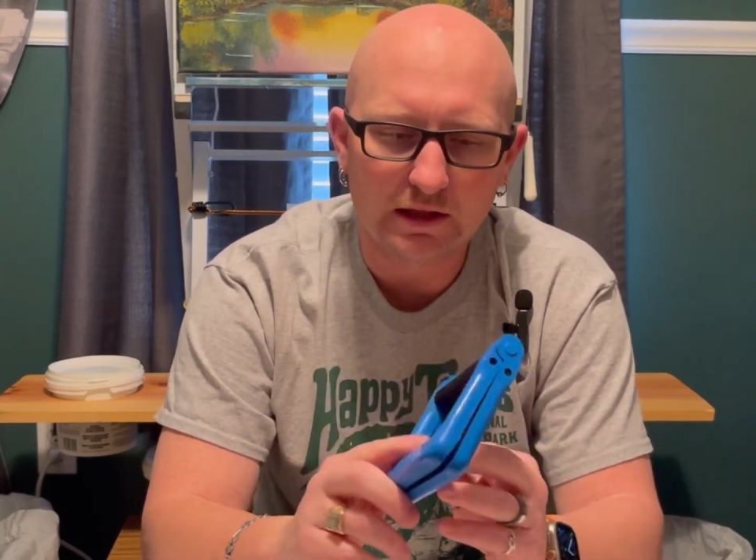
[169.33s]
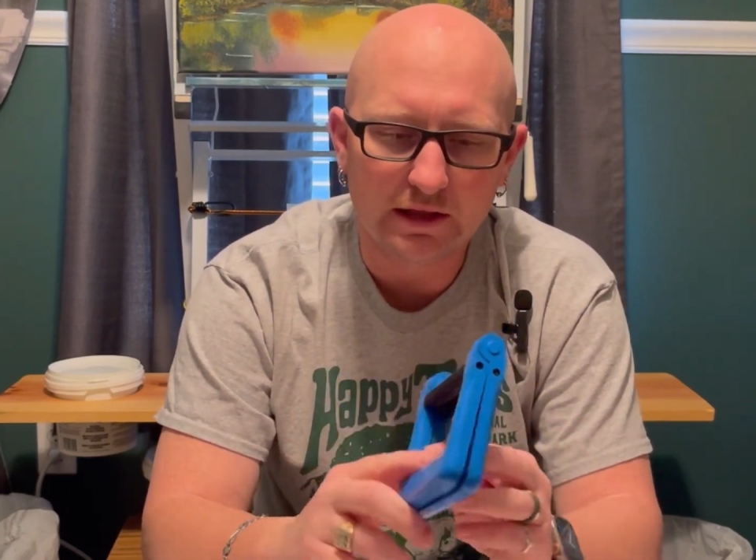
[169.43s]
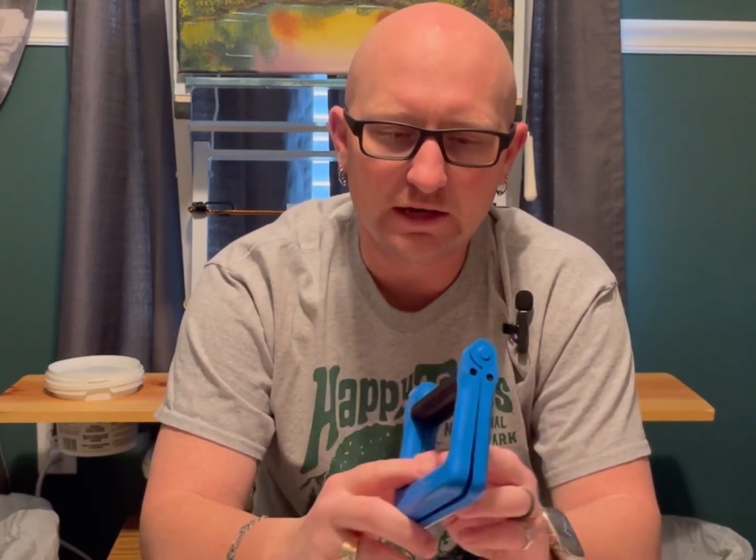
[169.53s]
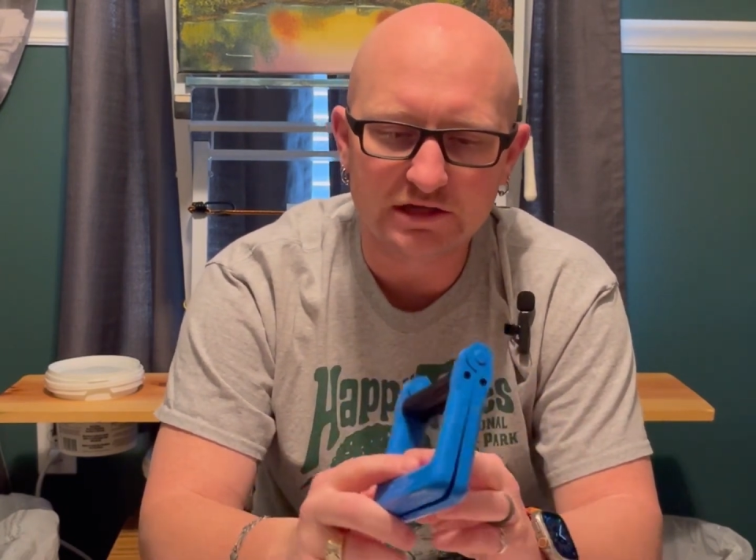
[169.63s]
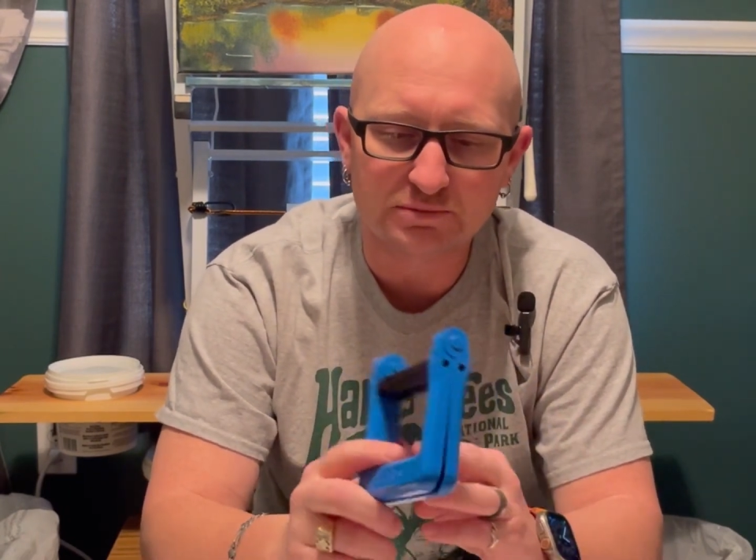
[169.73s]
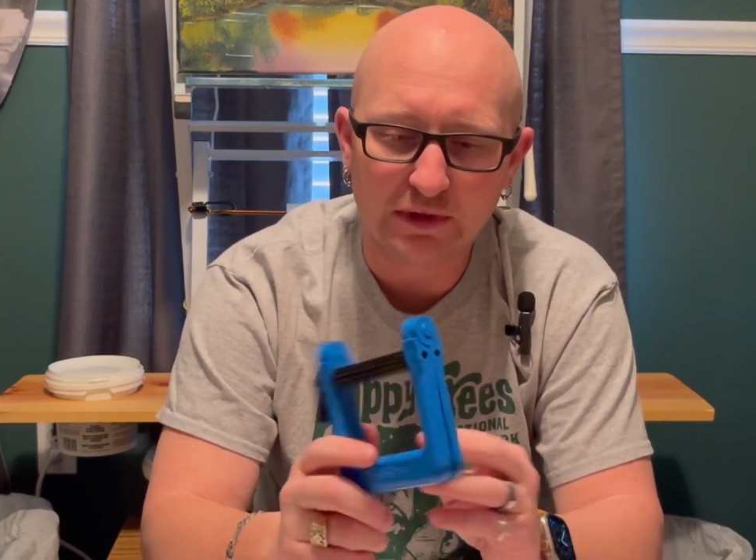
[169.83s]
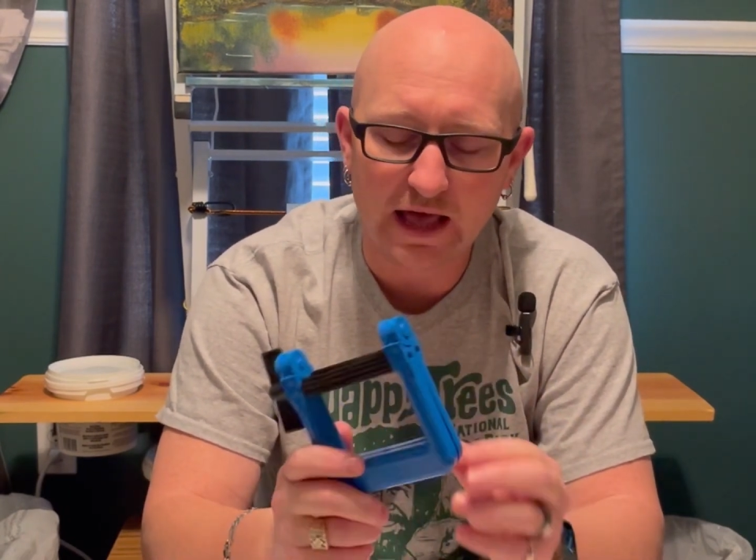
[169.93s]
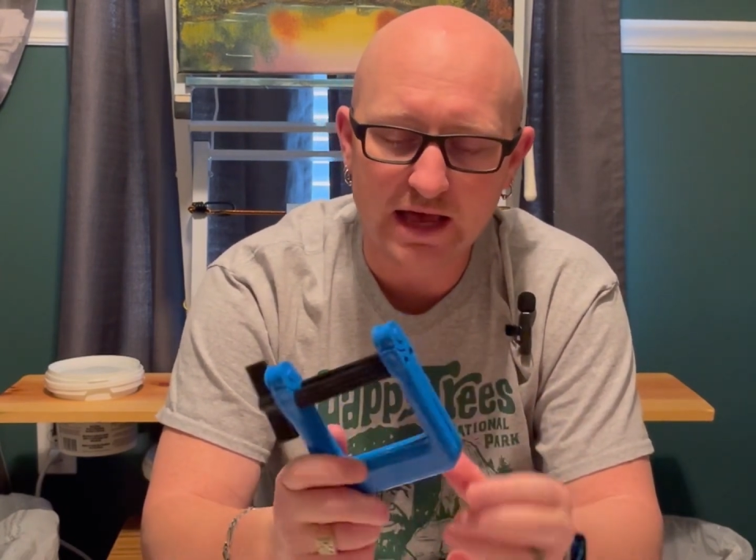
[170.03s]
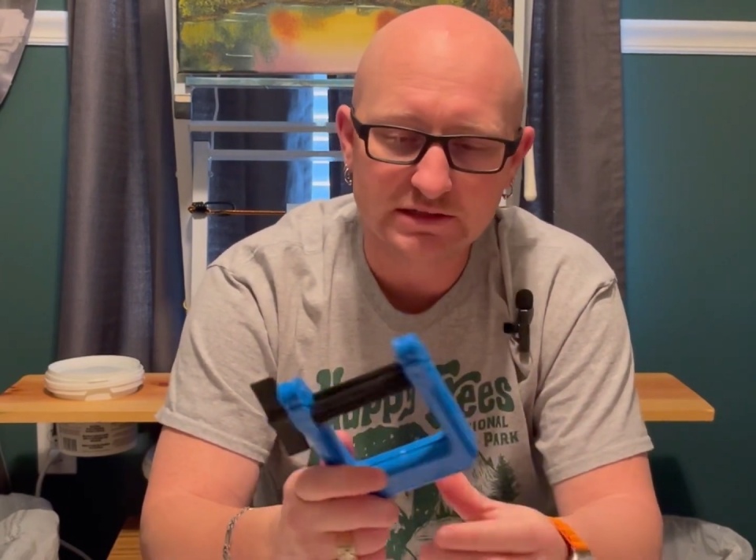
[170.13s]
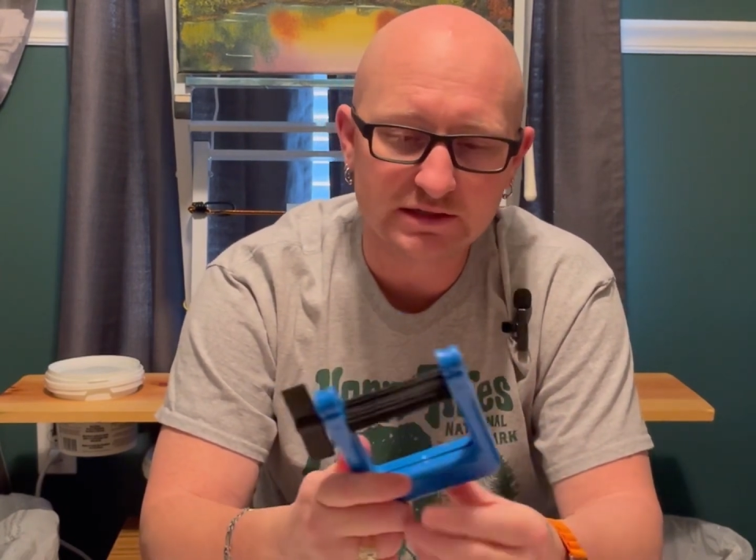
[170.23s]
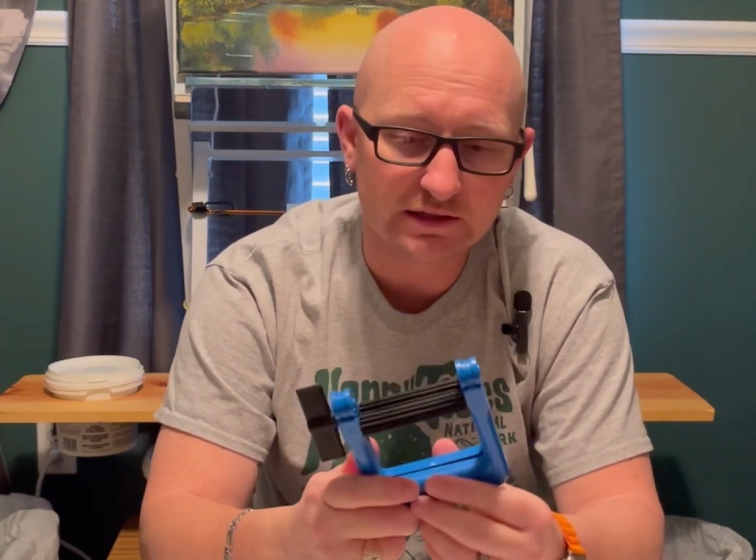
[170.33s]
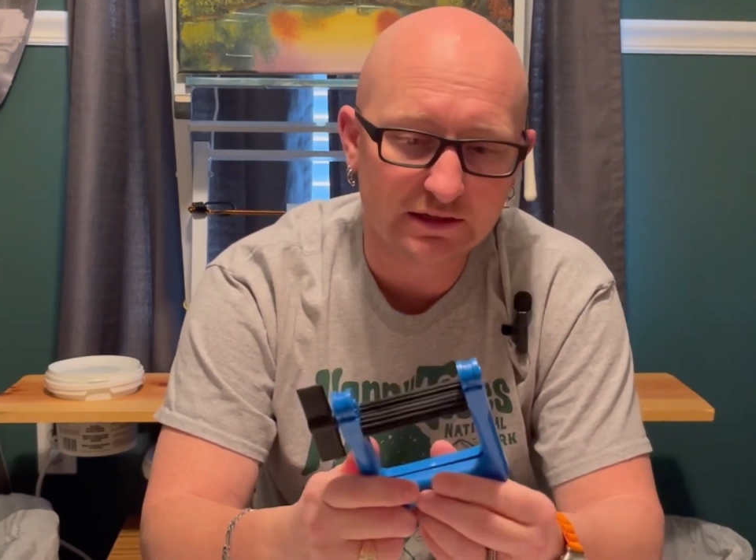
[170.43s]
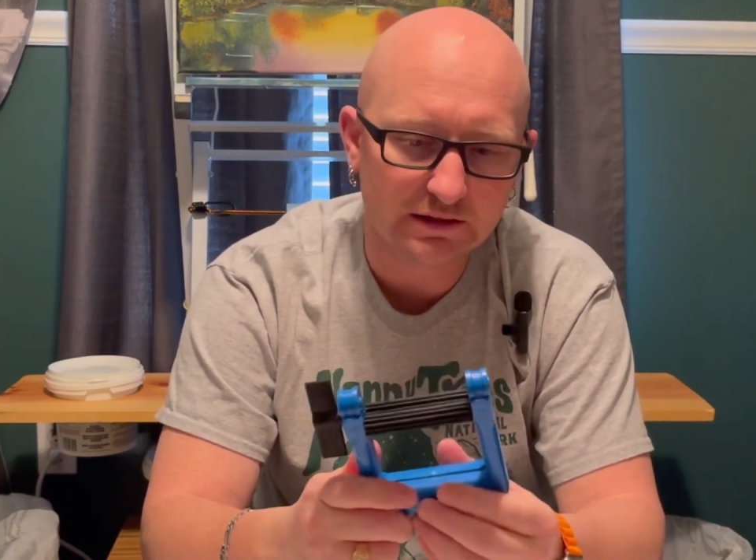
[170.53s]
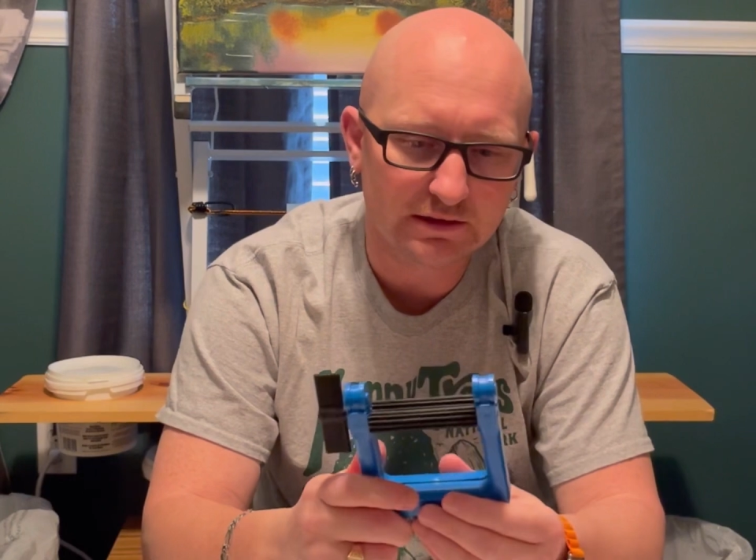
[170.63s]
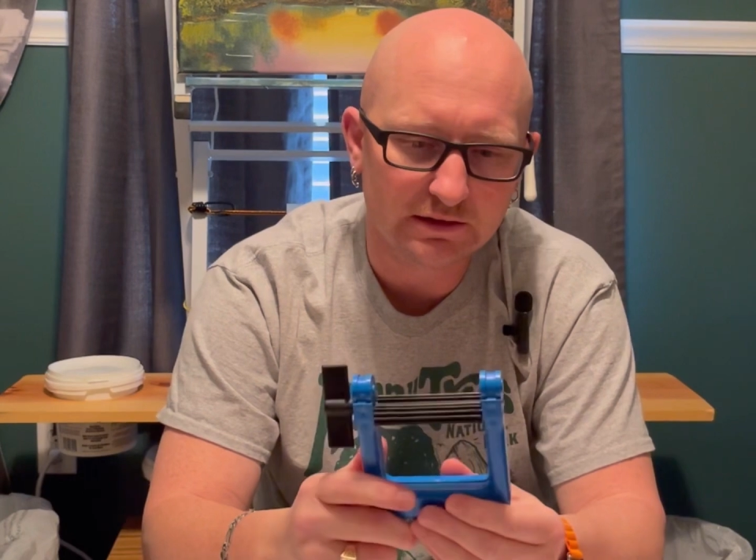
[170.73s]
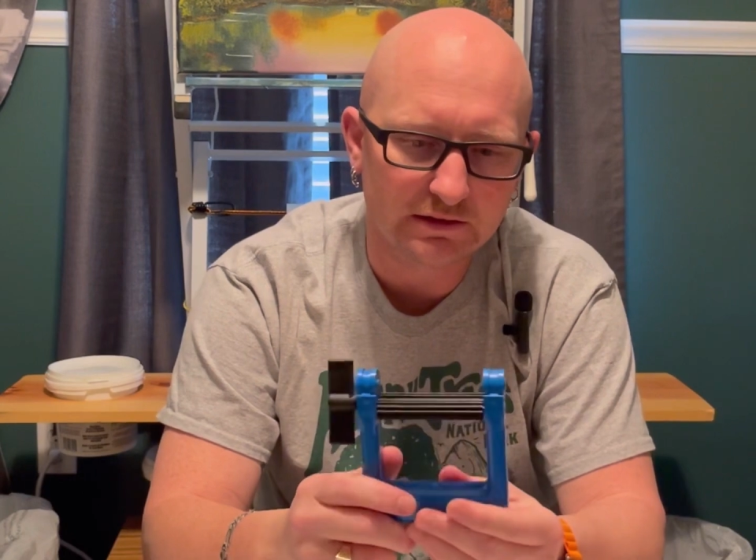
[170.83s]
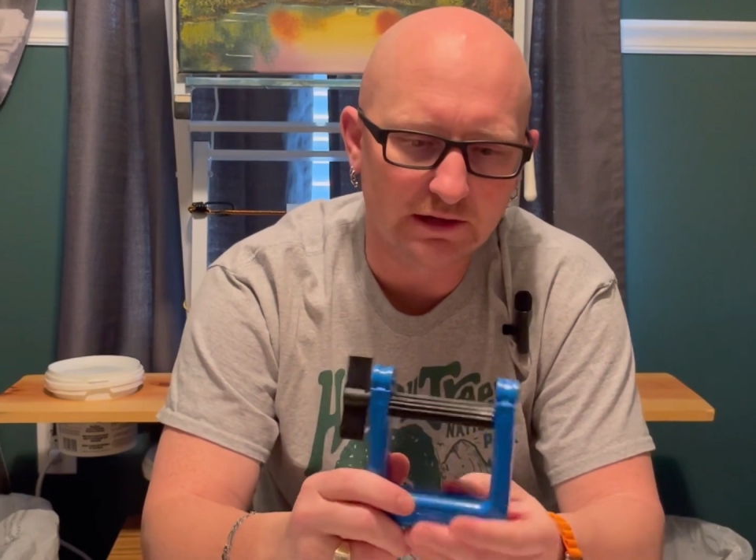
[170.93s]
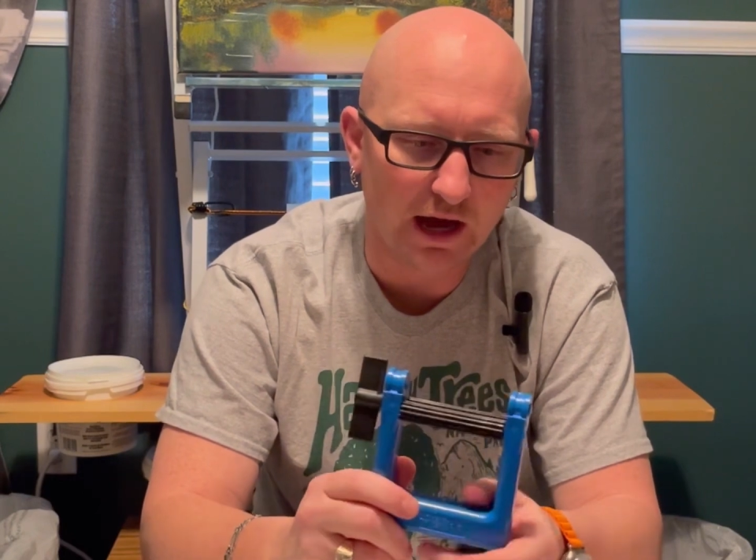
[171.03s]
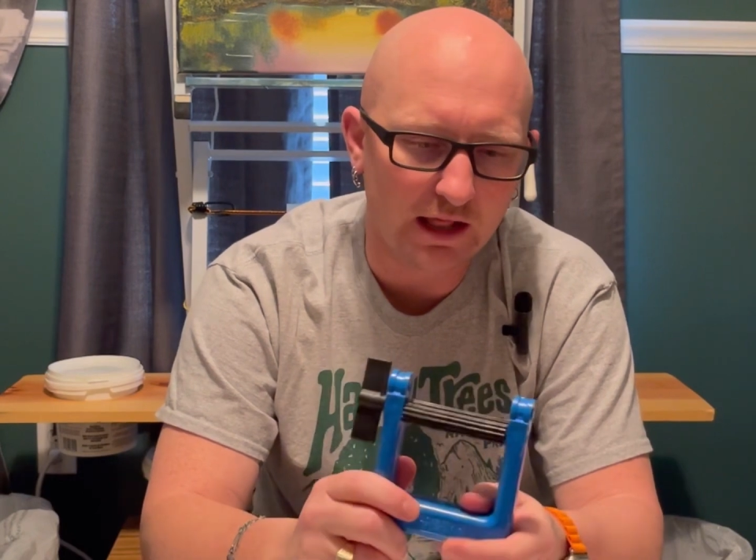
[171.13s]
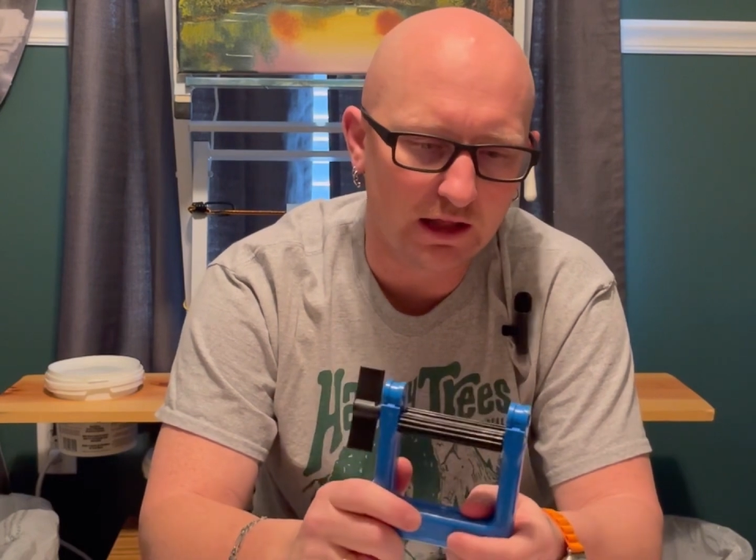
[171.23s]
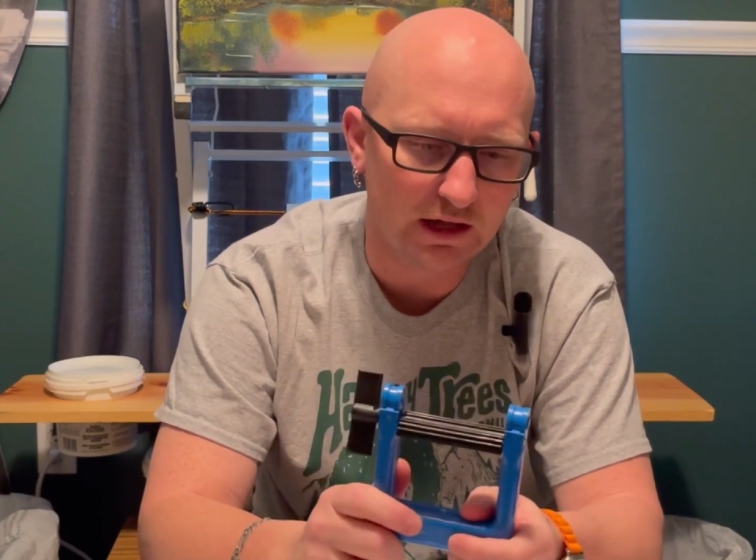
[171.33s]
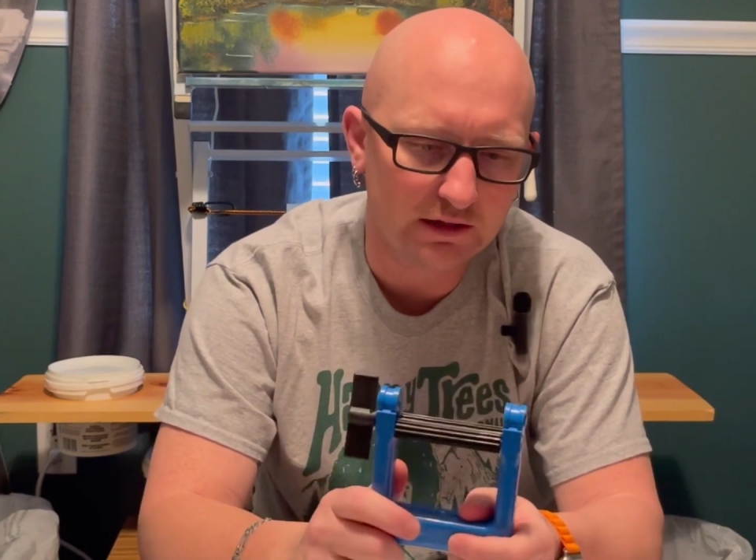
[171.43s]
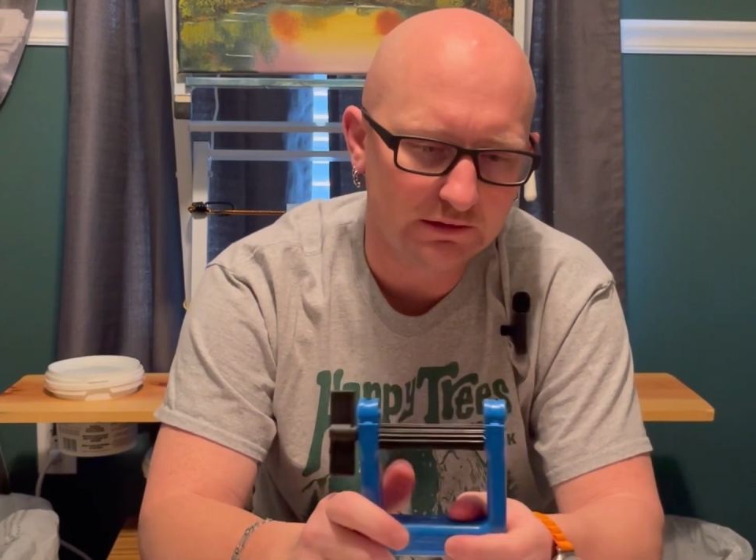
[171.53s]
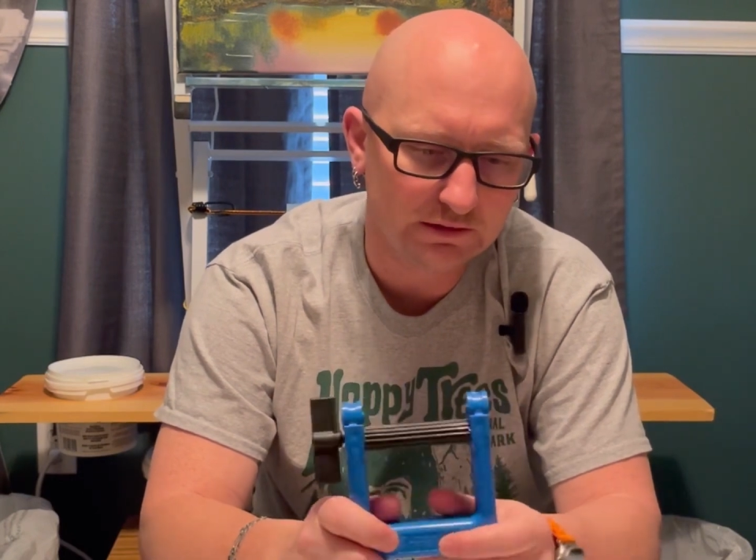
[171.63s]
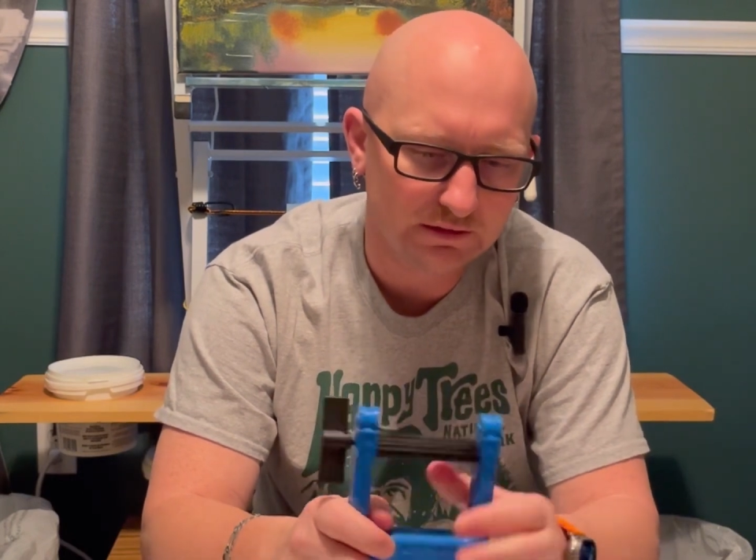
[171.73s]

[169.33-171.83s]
It is plastic, nylon,